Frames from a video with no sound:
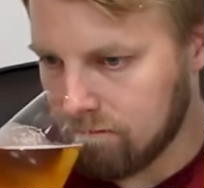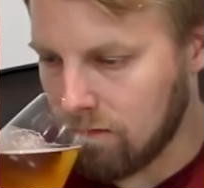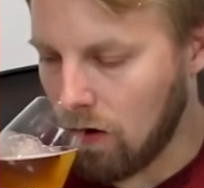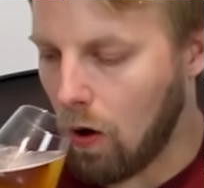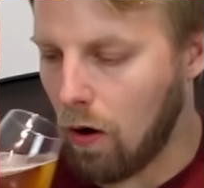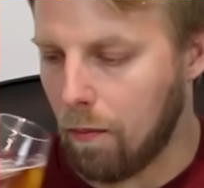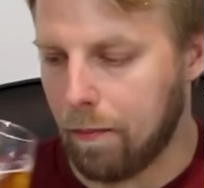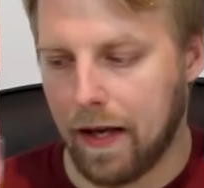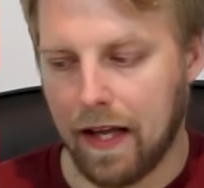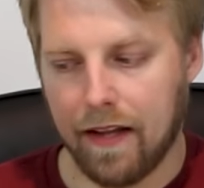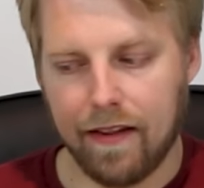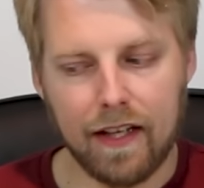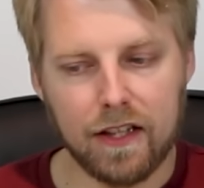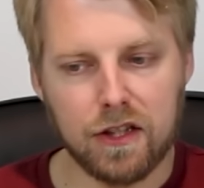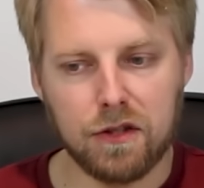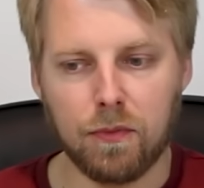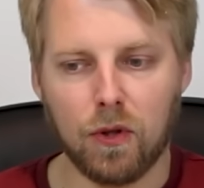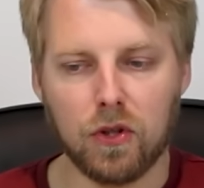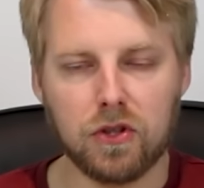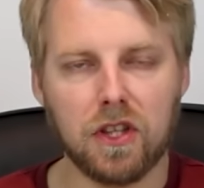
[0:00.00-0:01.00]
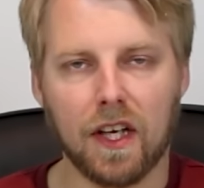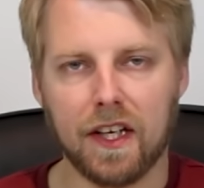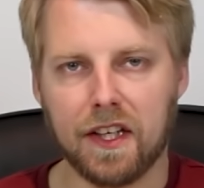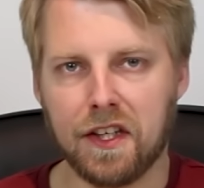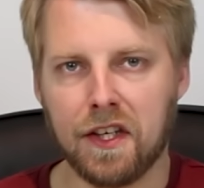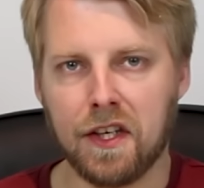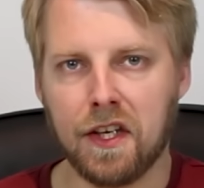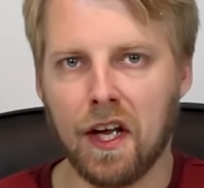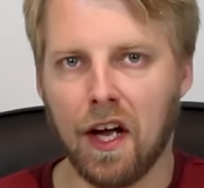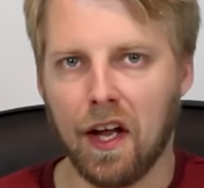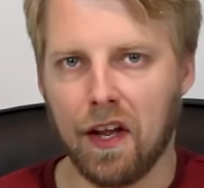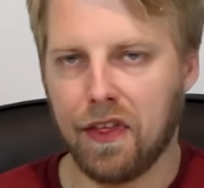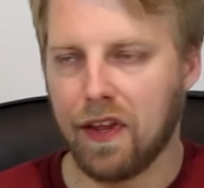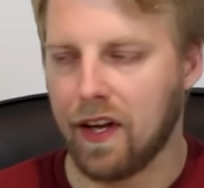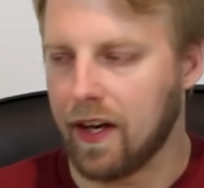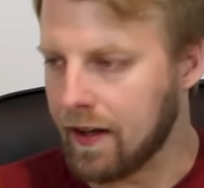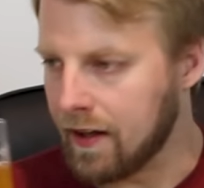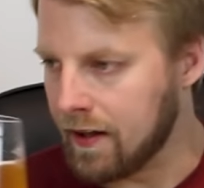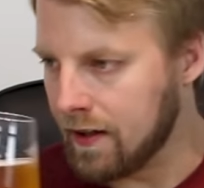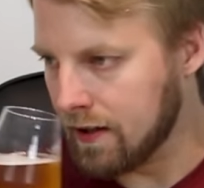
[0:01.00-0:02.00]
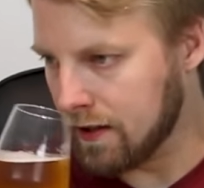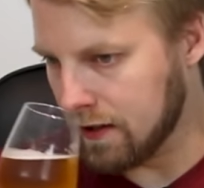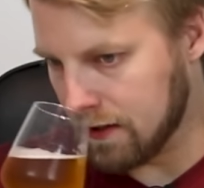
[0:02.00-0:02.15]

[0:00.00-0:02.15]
Oh man, that smells like nothing.